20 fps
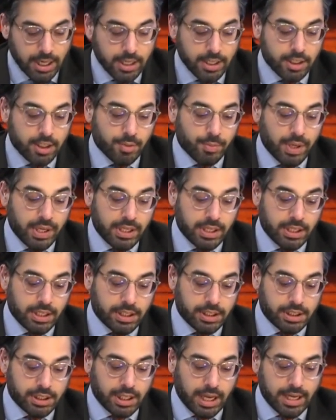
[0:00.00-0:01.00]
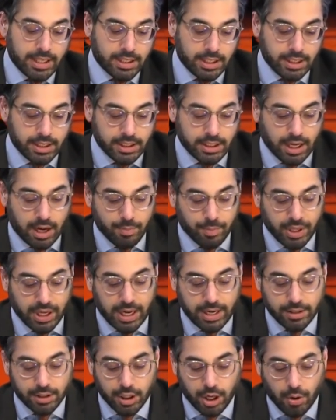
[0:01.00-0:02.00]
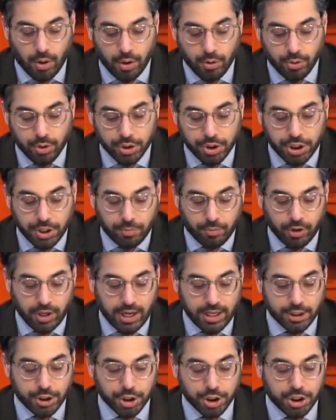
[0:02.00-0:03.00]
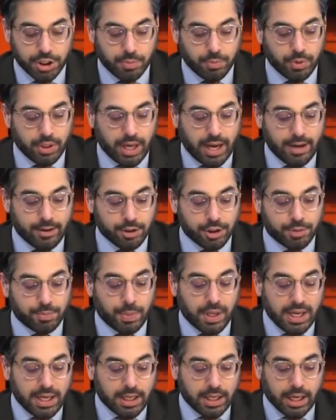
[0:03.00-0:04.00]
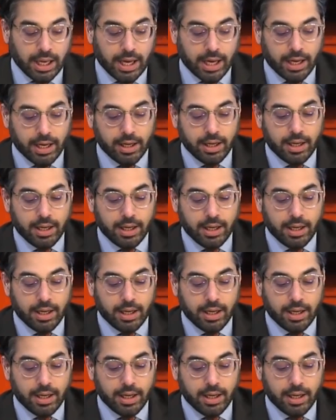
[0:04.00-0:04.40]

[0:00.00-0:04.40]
Dominion has stated its company has no ownership relationship with the House Speaker,